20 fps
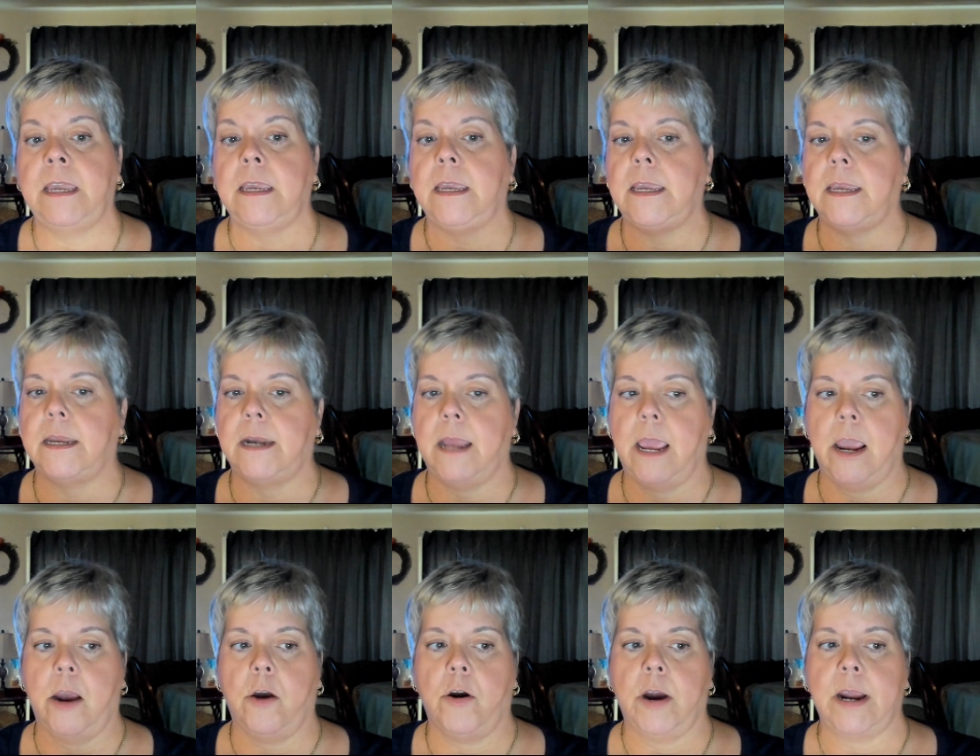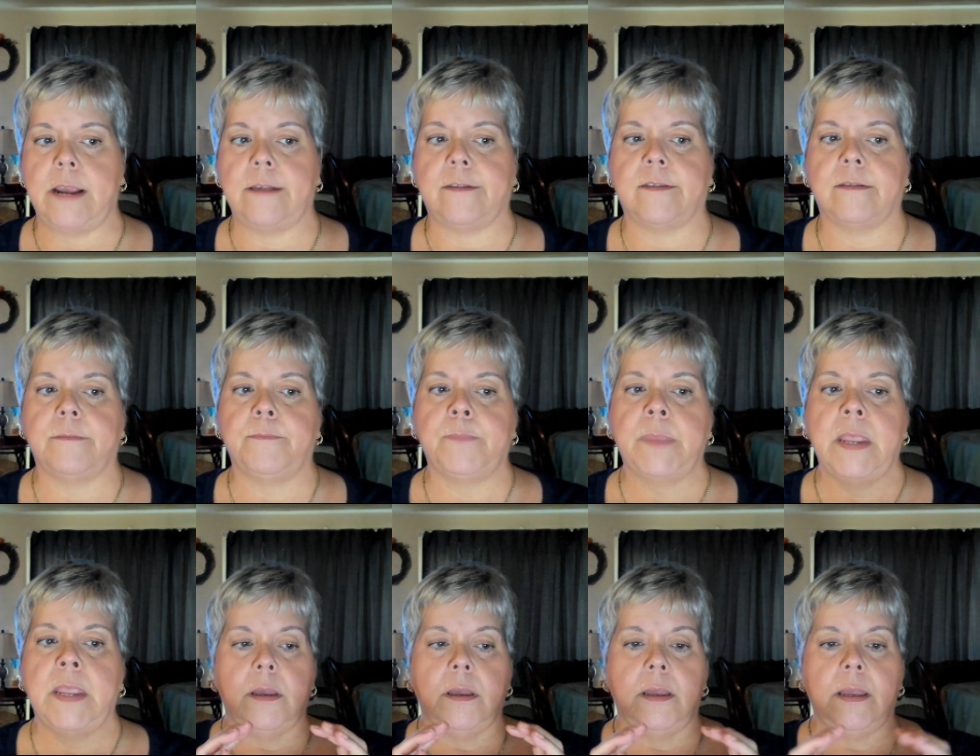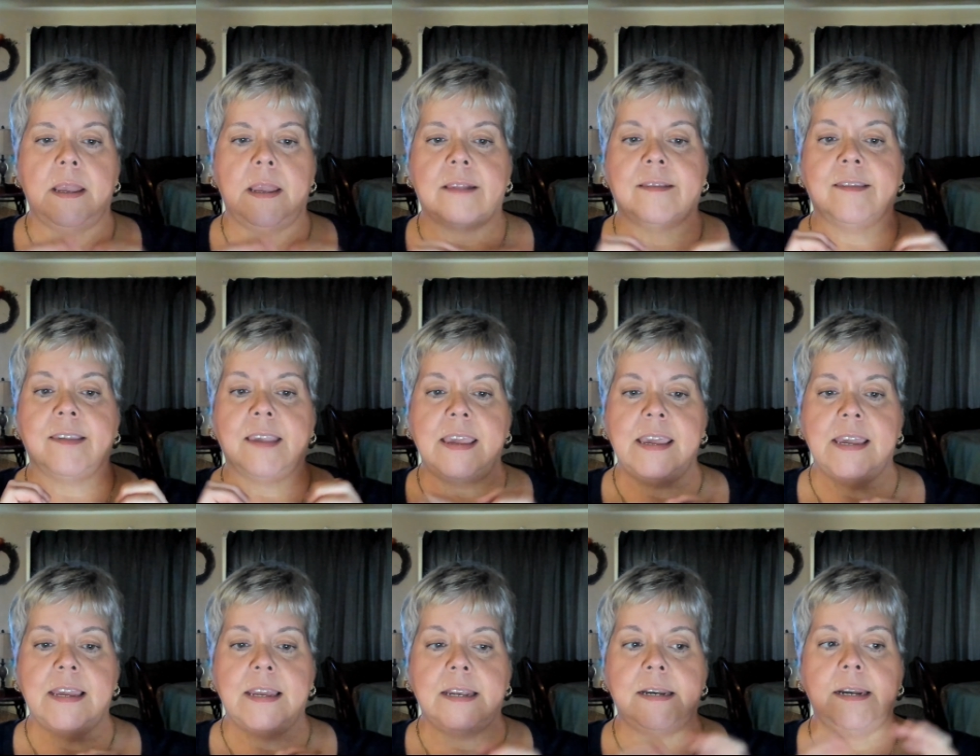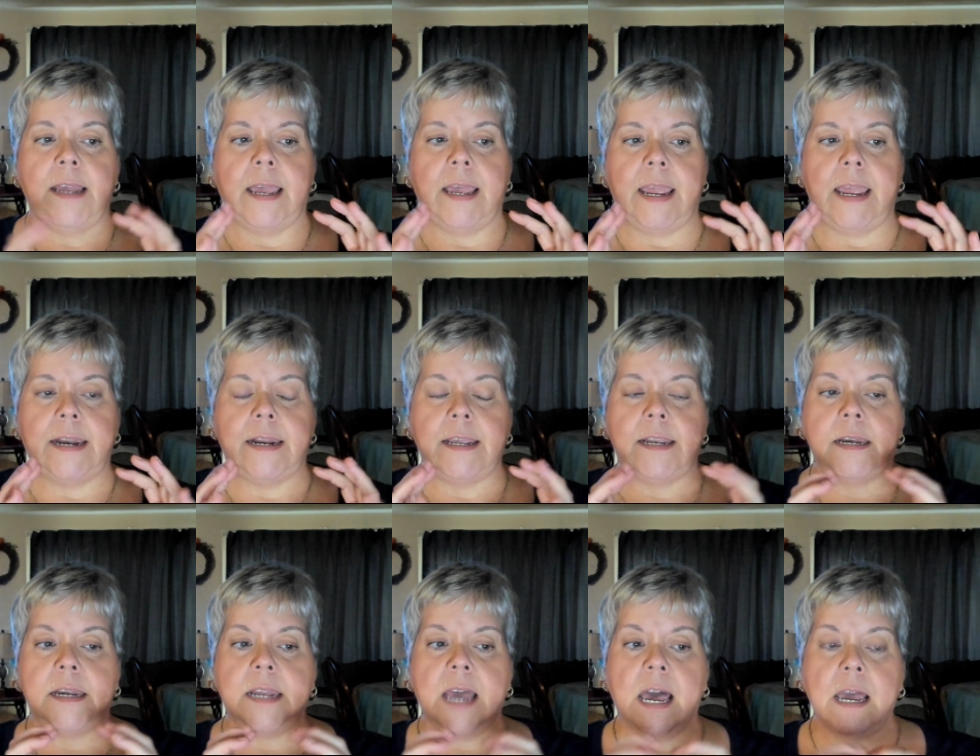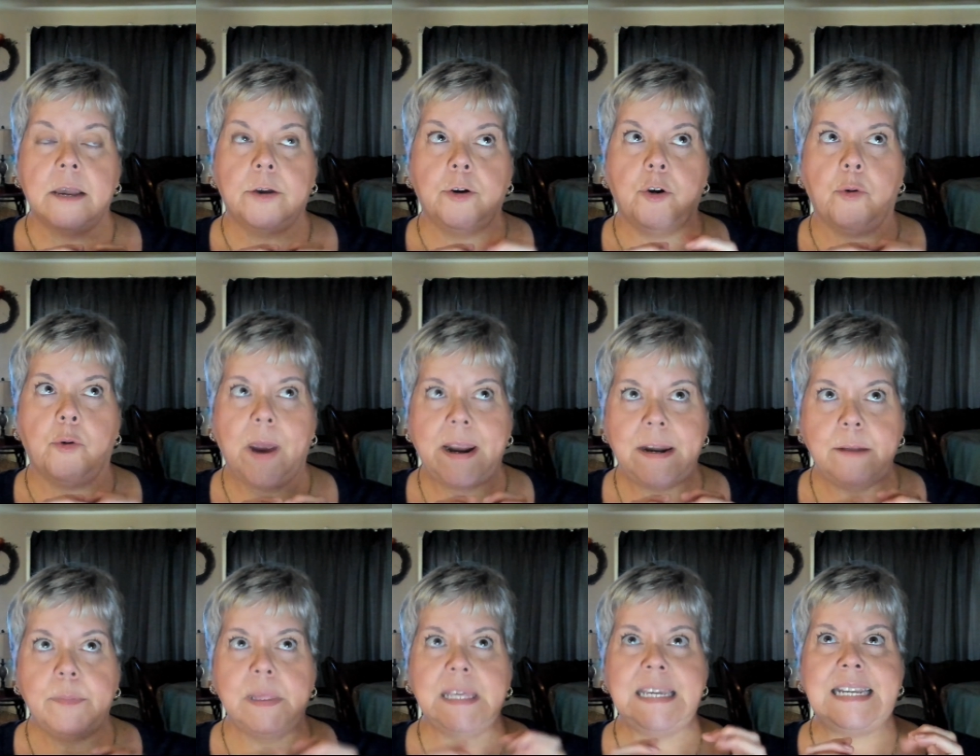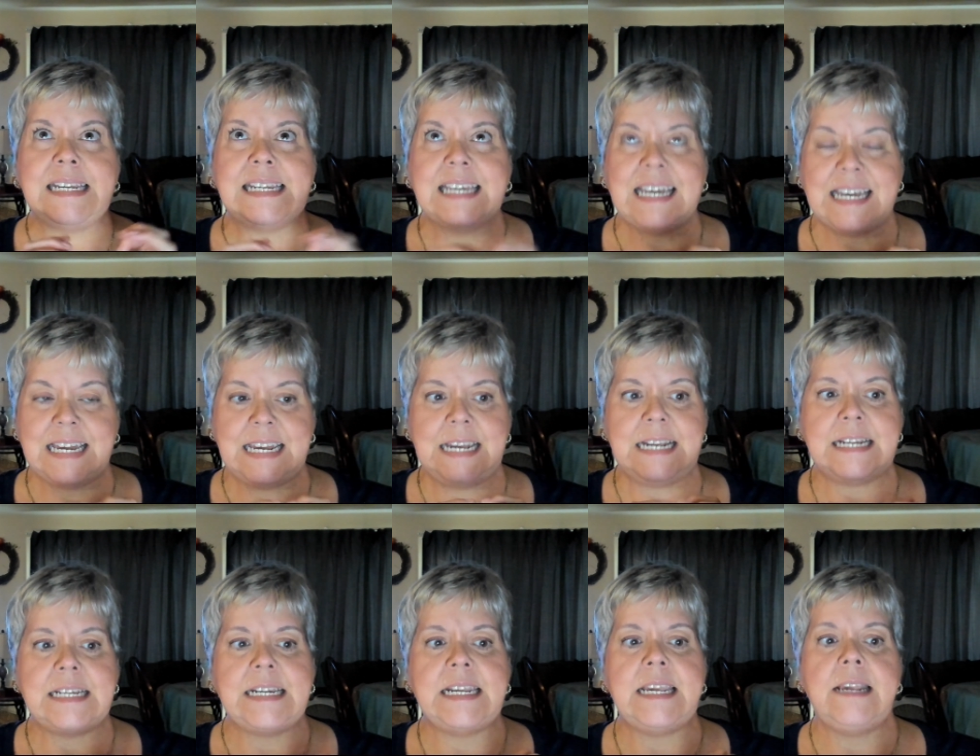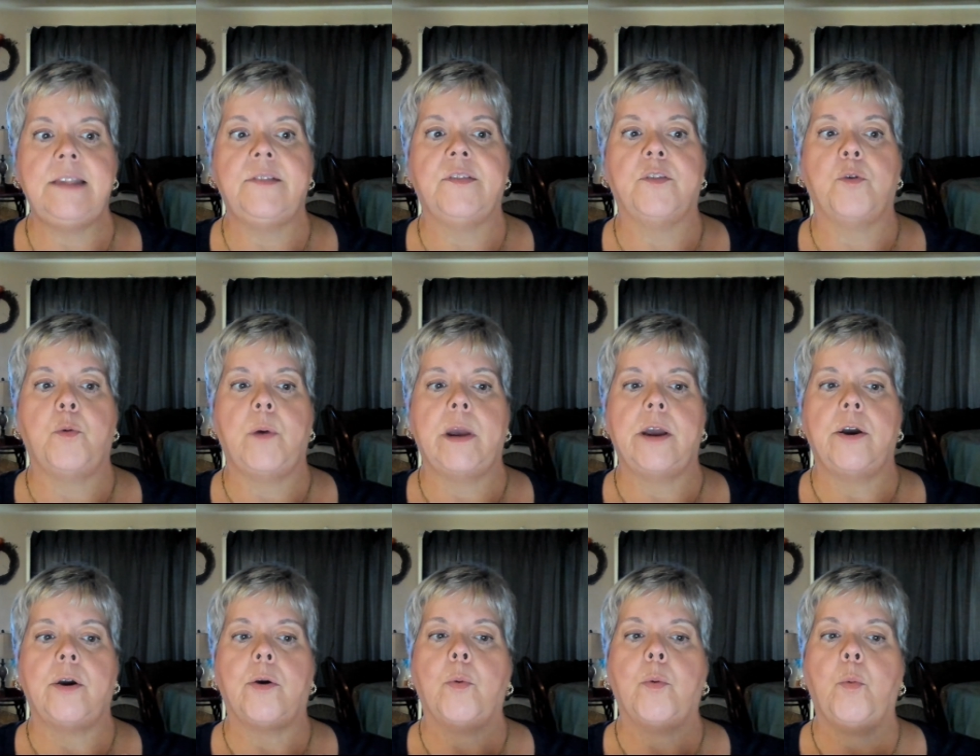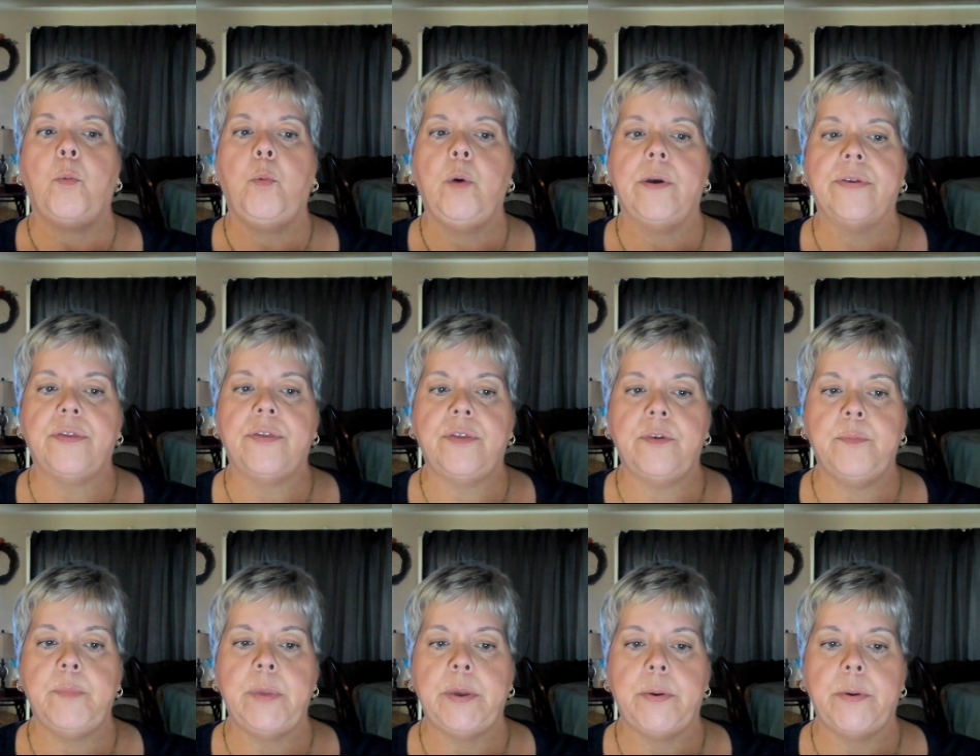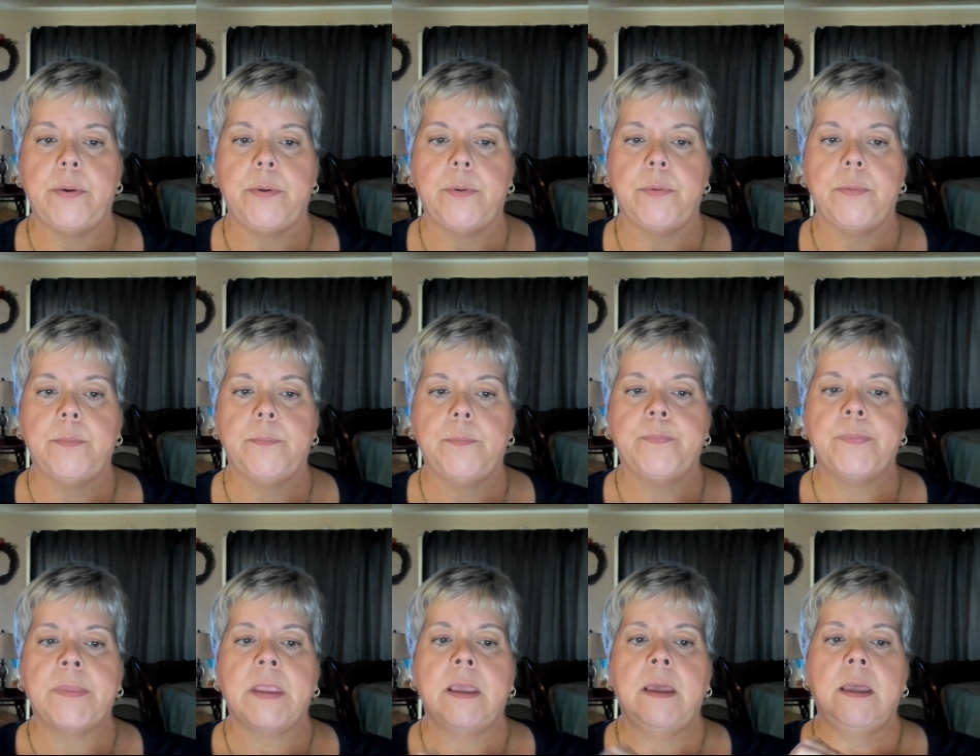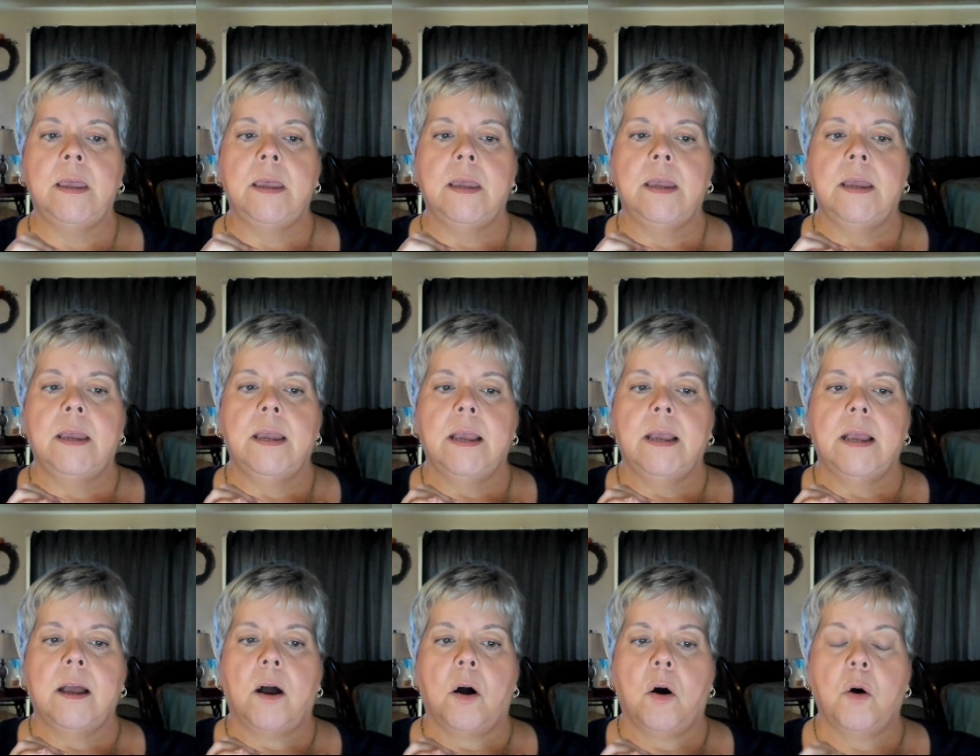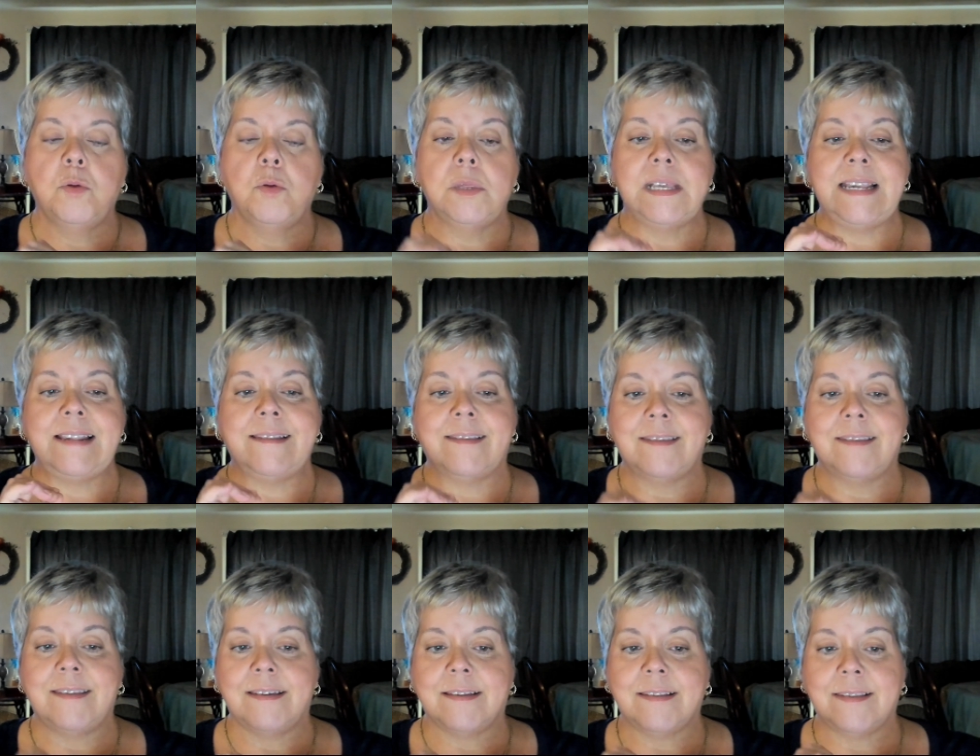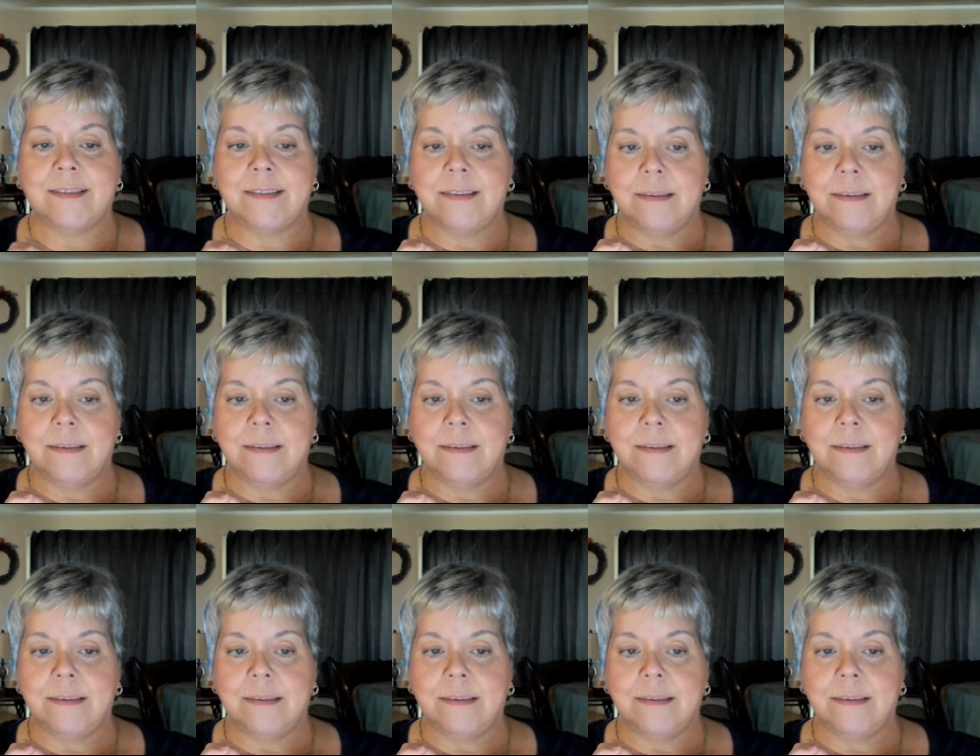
in Aries. It's in an incredibly tight T square with the moon only six